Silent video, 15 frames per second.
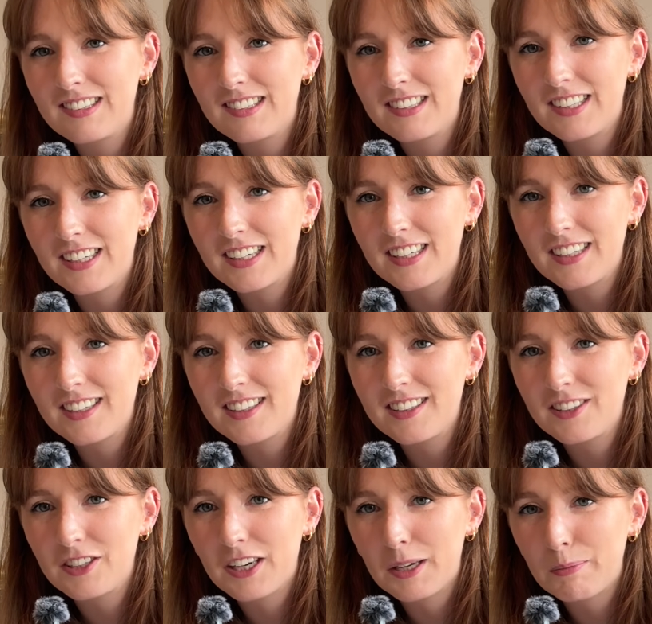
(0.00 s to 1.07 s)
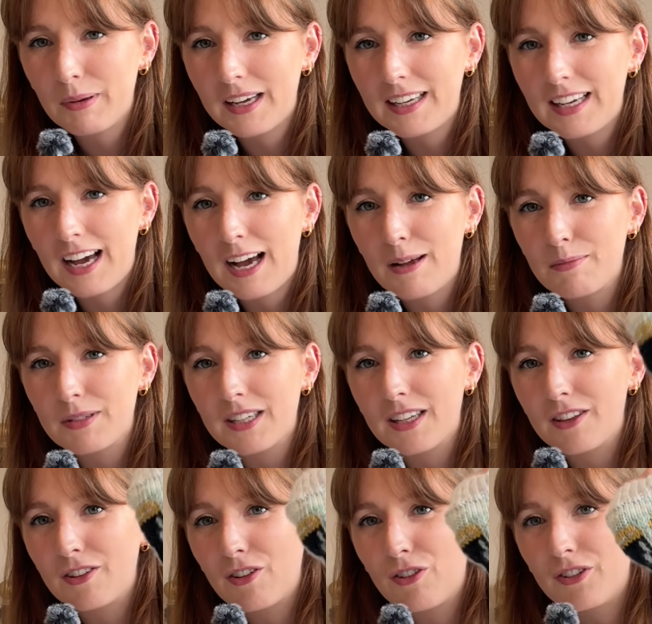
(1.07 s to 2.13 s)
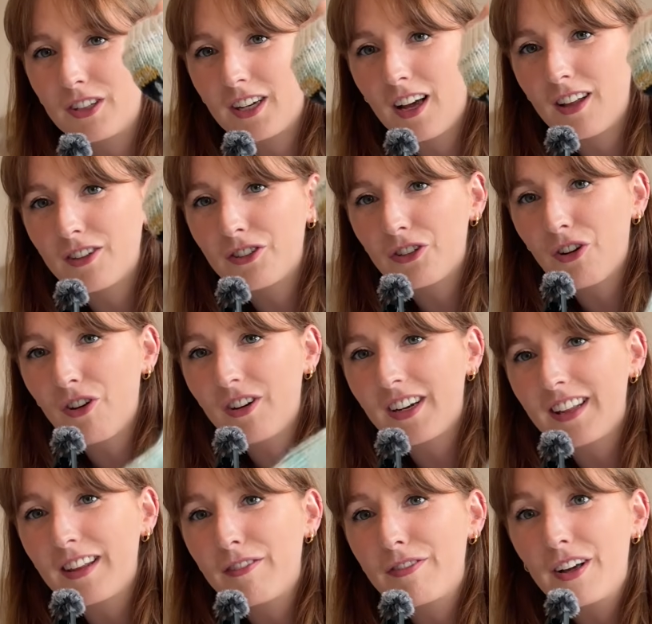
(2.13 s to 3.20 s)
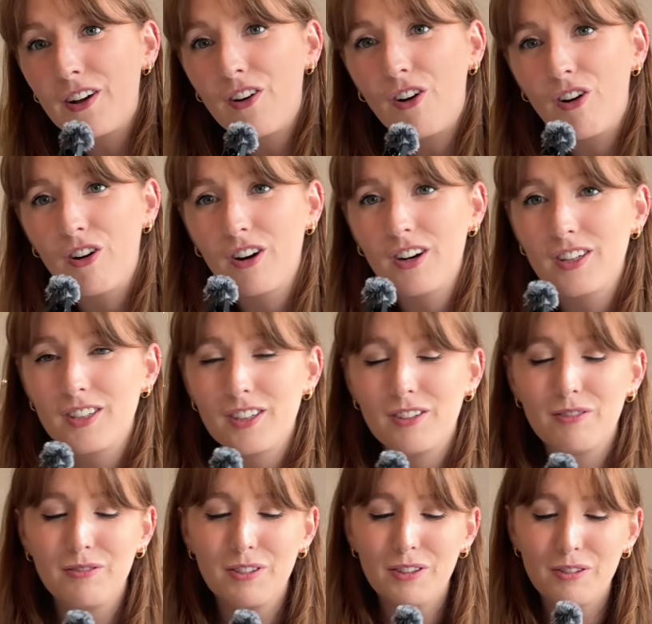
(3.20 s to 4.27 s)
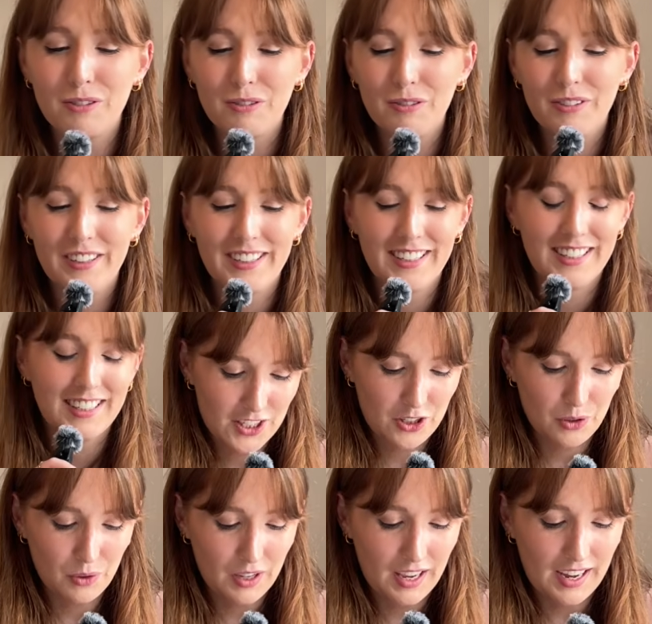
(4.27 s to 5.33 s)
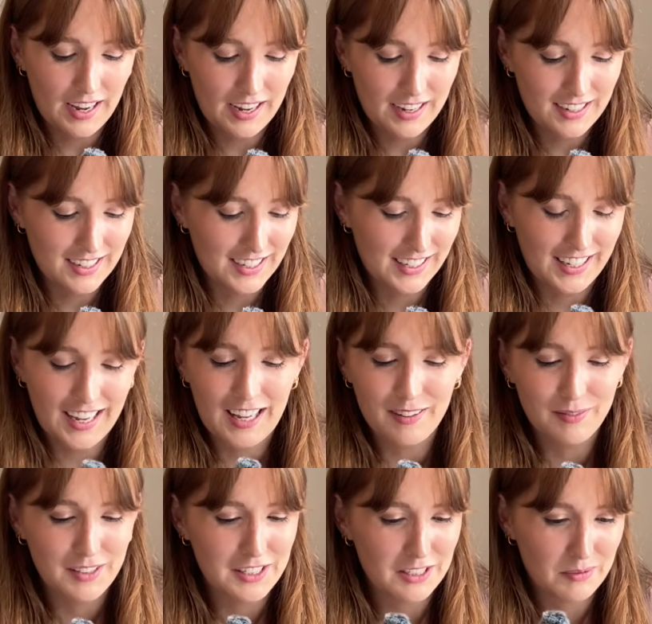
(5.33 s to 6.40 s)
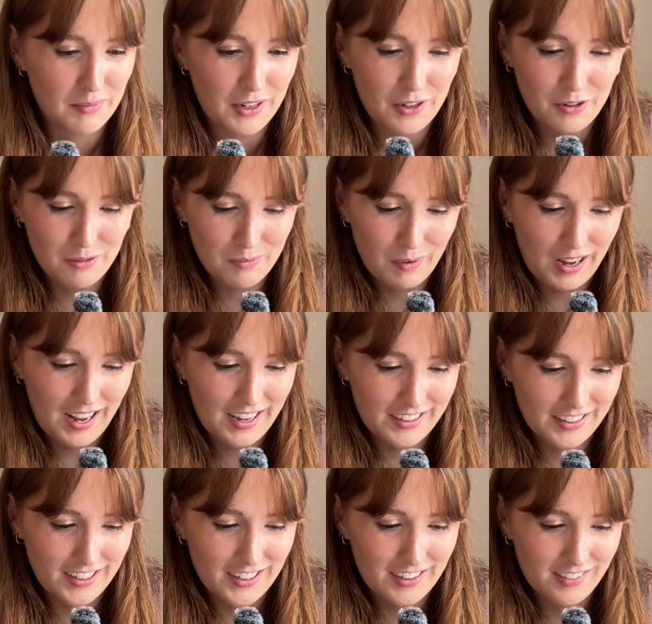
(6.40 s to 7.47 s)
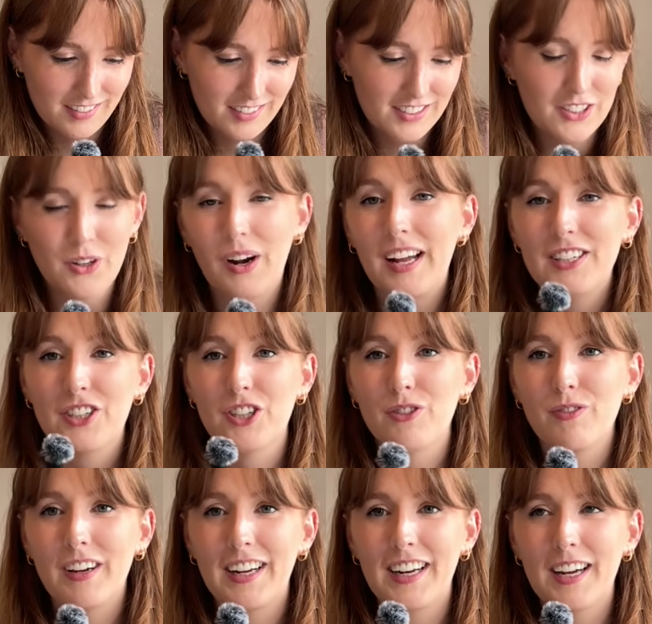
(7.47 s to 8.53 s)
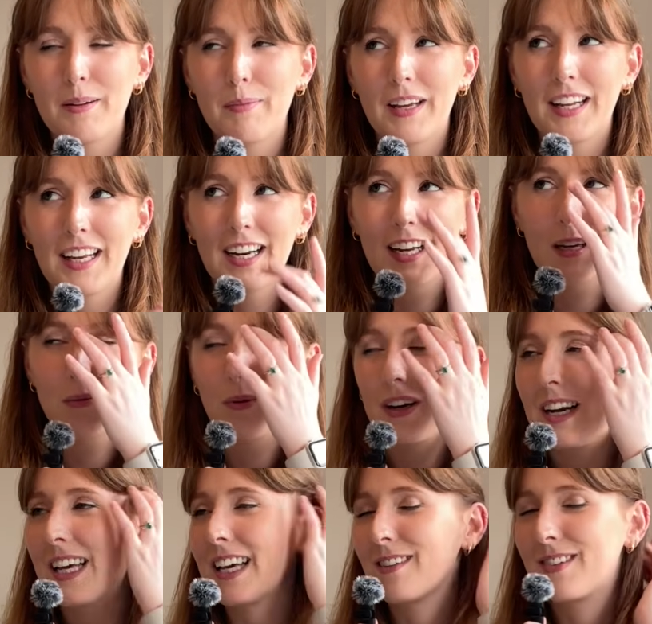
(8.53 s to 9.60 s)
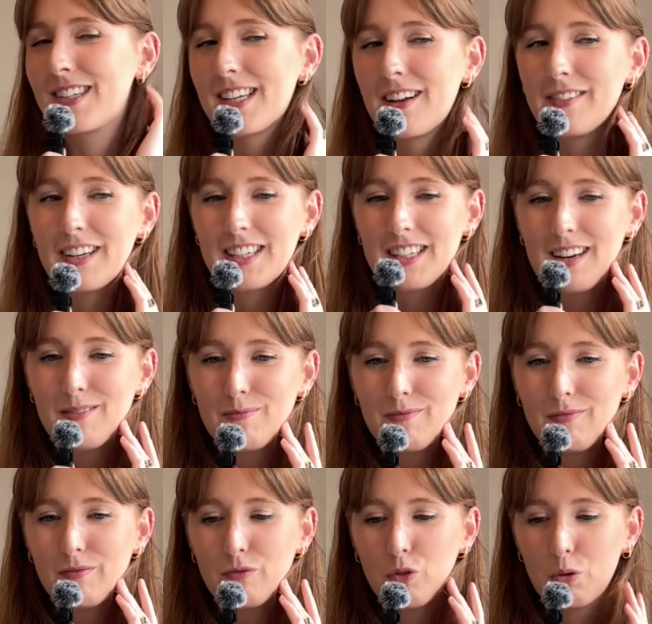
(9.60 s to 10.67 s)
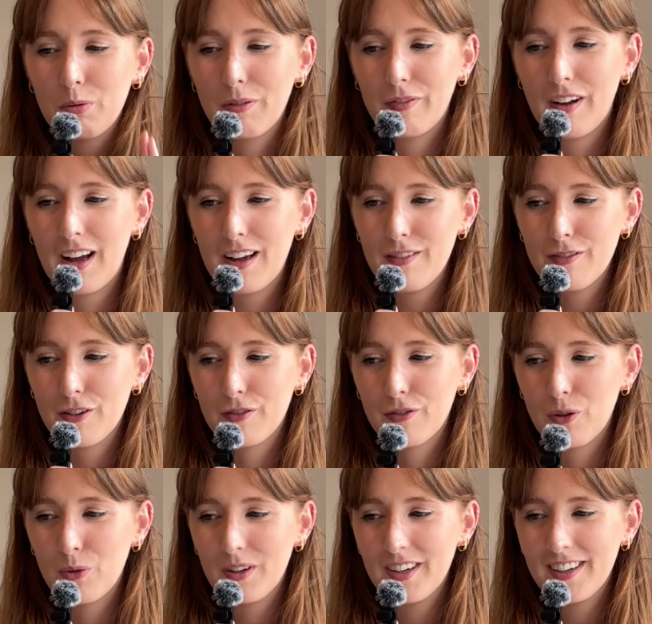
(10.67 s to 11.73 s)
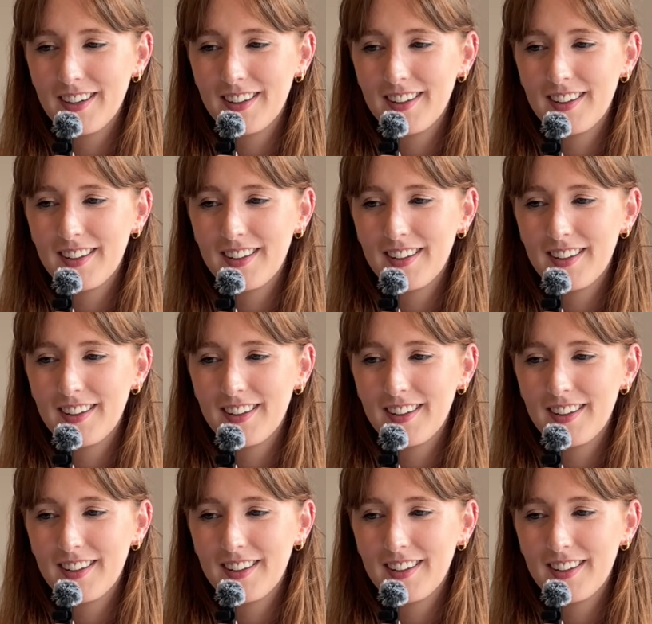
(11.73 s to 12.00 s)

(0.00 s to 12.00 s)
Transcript: look, there's like big gaps, all the colors gone, and they feel hard. Oh no. So yeah, again, this is my own pattern, so let's just rate it immediately. What did I give myself last time? 4.5 or 4?